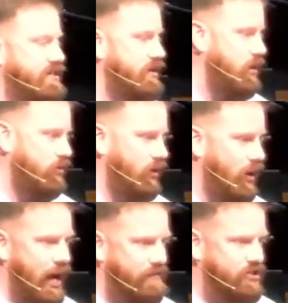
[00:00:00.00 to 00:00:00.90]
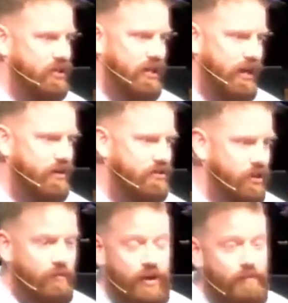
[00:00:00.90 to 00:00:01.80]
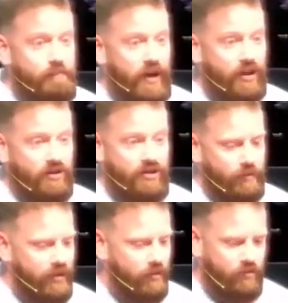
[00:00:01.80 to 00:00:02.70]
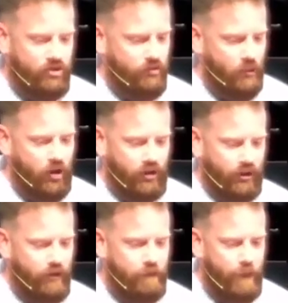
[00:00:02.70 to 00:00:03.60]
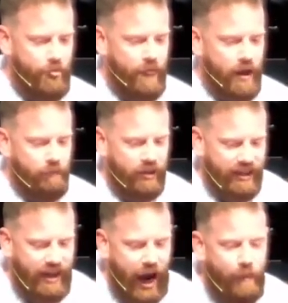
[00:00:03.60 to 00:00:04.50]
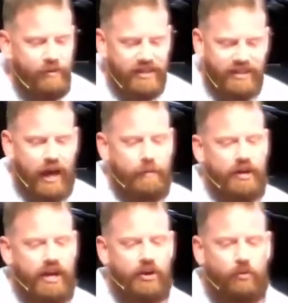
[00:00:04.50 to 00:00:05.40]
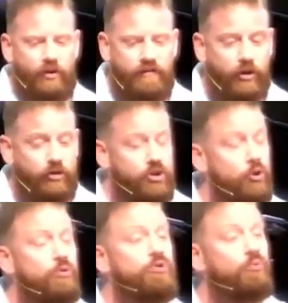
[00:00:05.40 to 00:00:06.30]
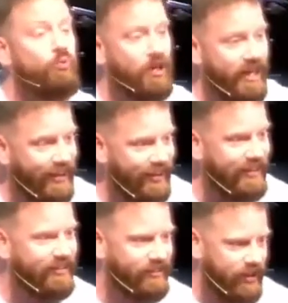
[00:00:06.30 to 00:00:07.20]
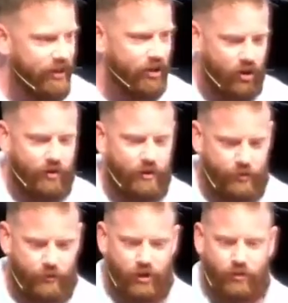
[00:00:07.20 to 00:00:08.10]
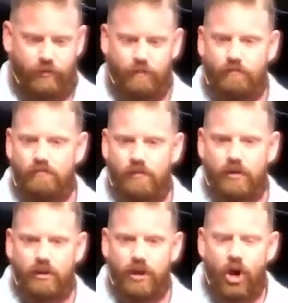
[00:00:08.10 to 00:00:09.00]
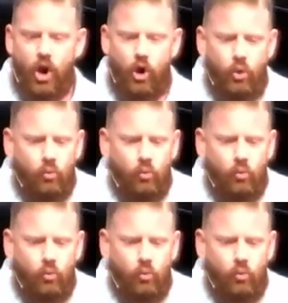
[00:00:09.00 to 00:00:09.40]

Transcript: in our lives today, some of them bigger, some of them are smaller. But the common denominator reveals who's really sitting on the throne. Who